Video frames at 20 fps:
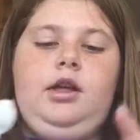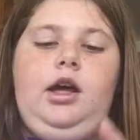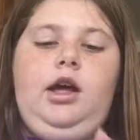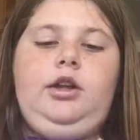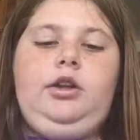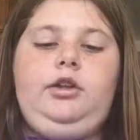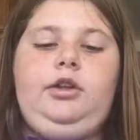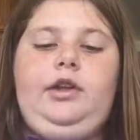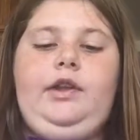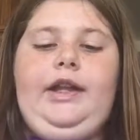
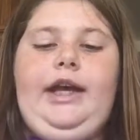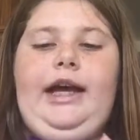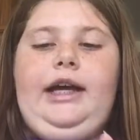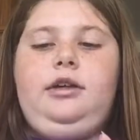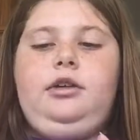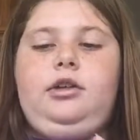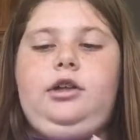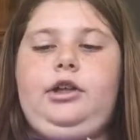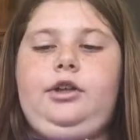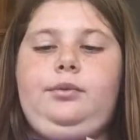other than
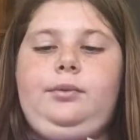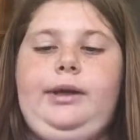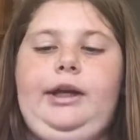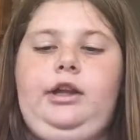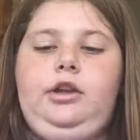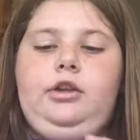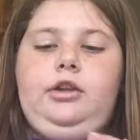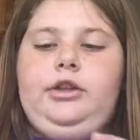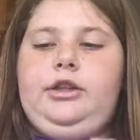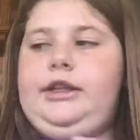that, on like a
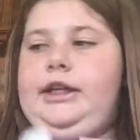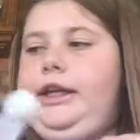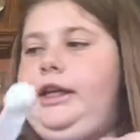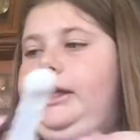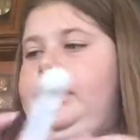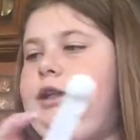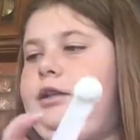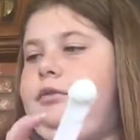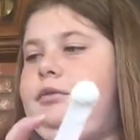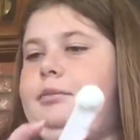regular
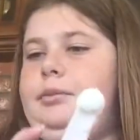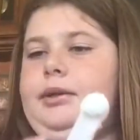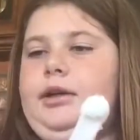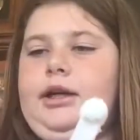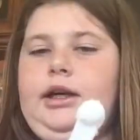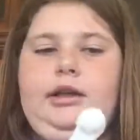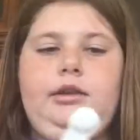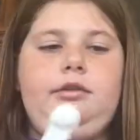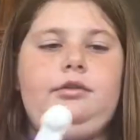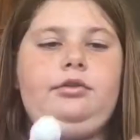day, it would be
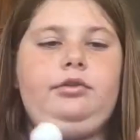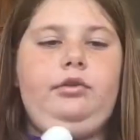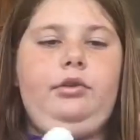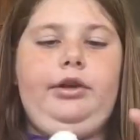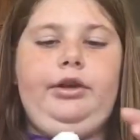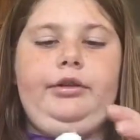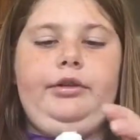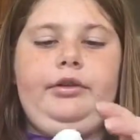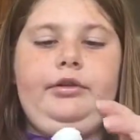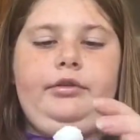kind of
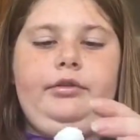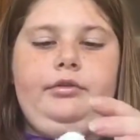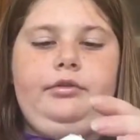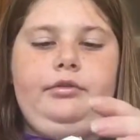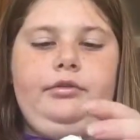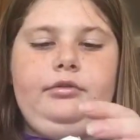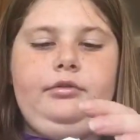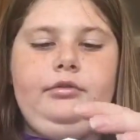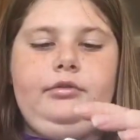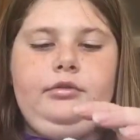weird.
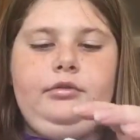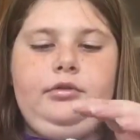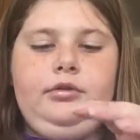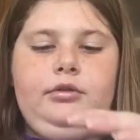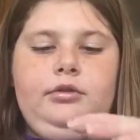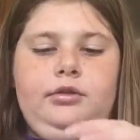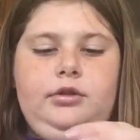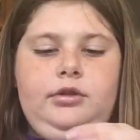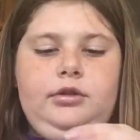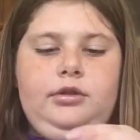
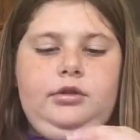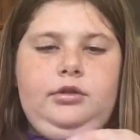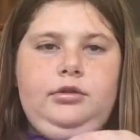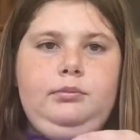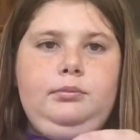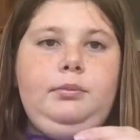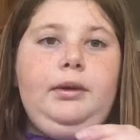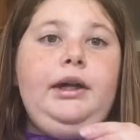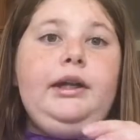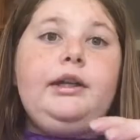
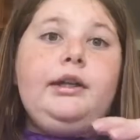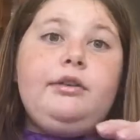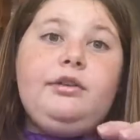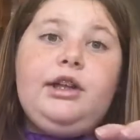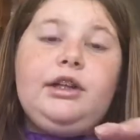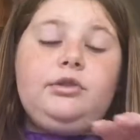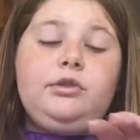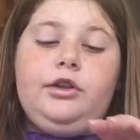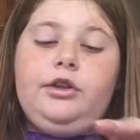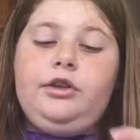But if
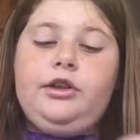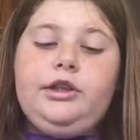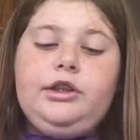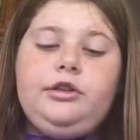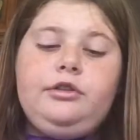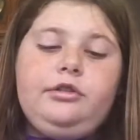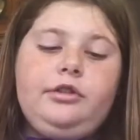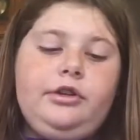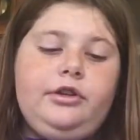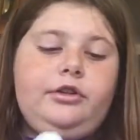that's what you're
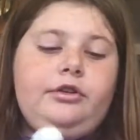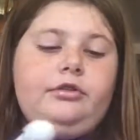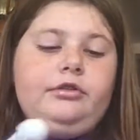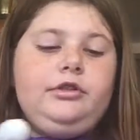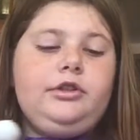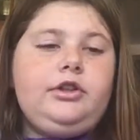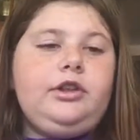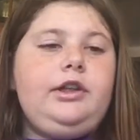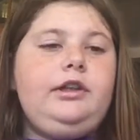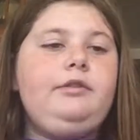into, you know,
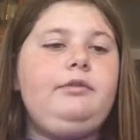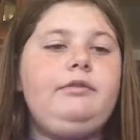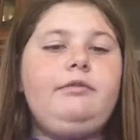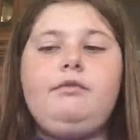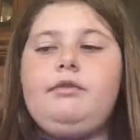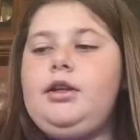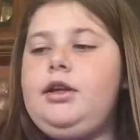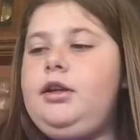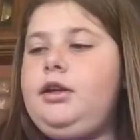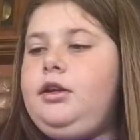it's okay.
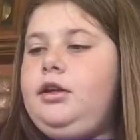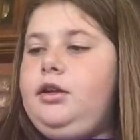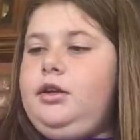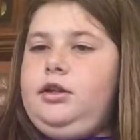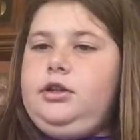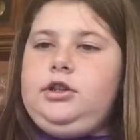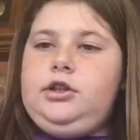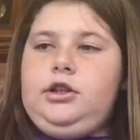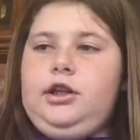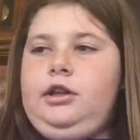
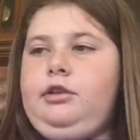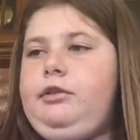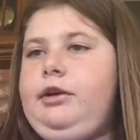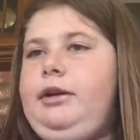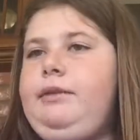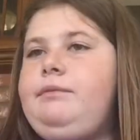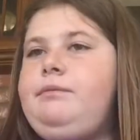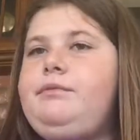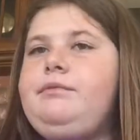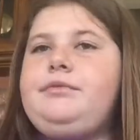So
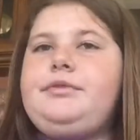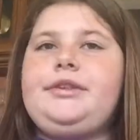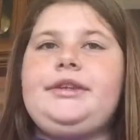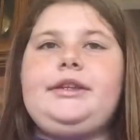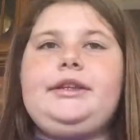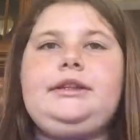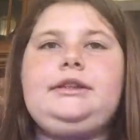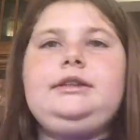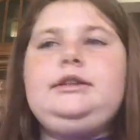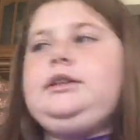anyway,
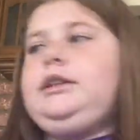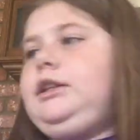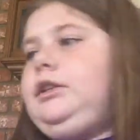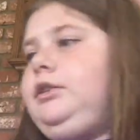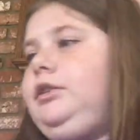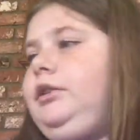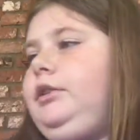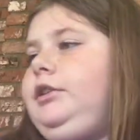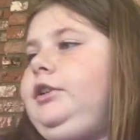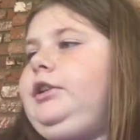
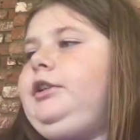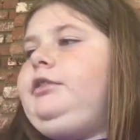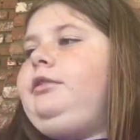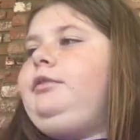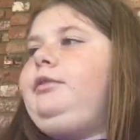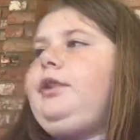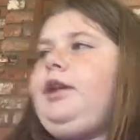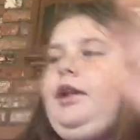that's what you do,